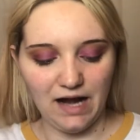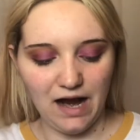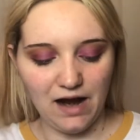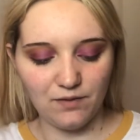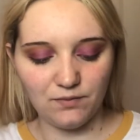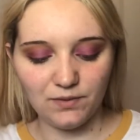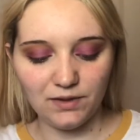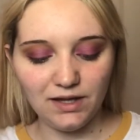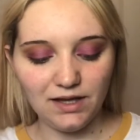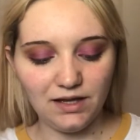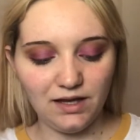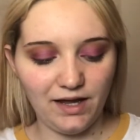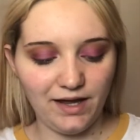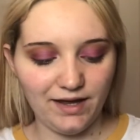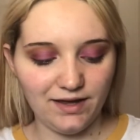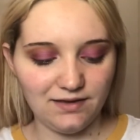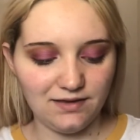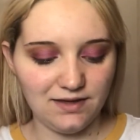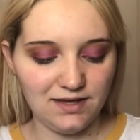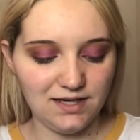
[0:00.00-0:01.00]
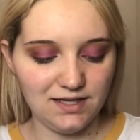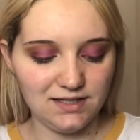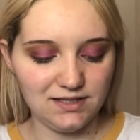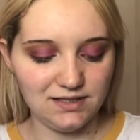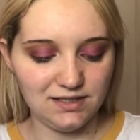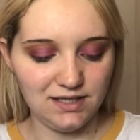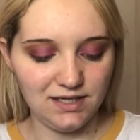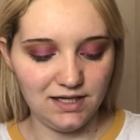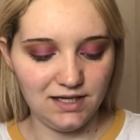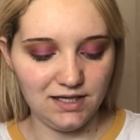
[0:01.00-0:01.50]
I really like
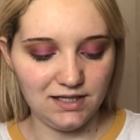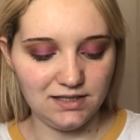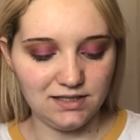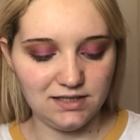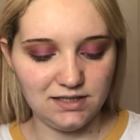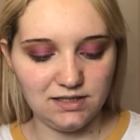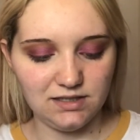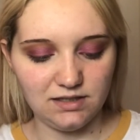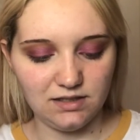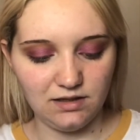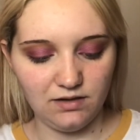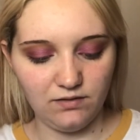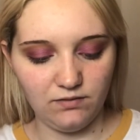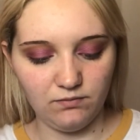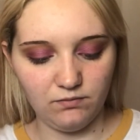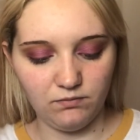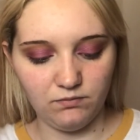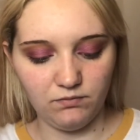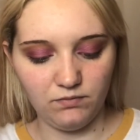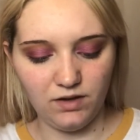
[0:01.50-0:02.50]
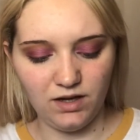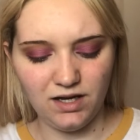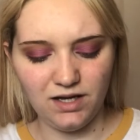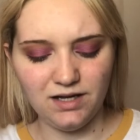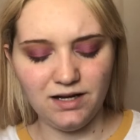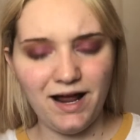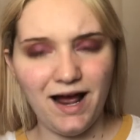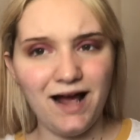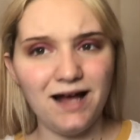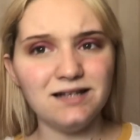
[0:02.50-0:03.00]
this. It
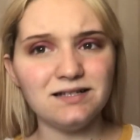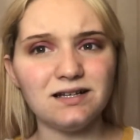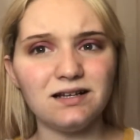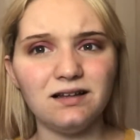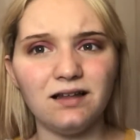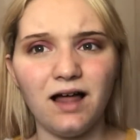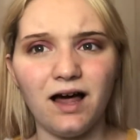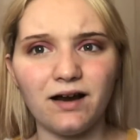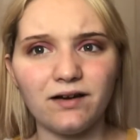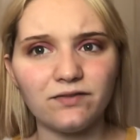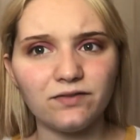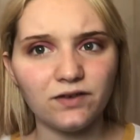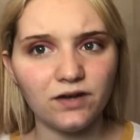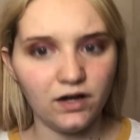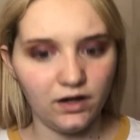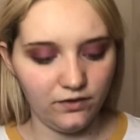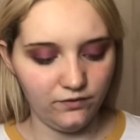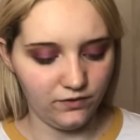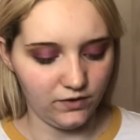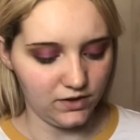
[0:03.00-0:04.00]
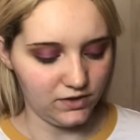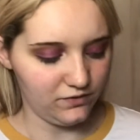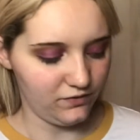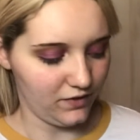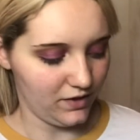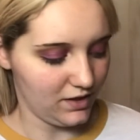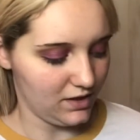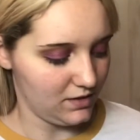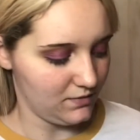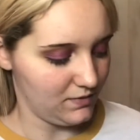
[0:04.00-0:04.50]
has a lot of coverage
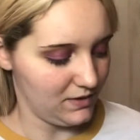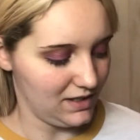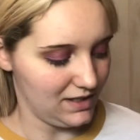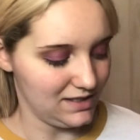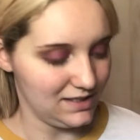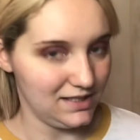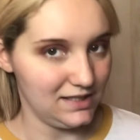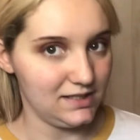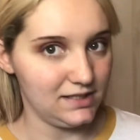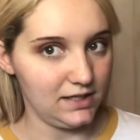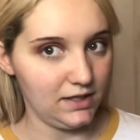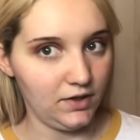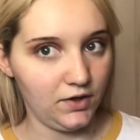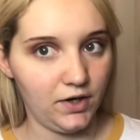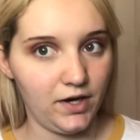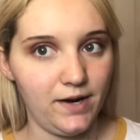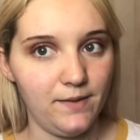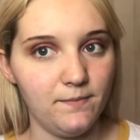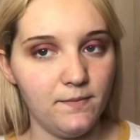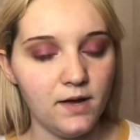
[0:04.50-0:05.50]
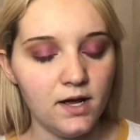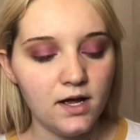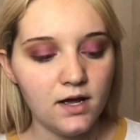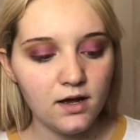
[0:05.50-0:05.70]
for it to be a CC cream.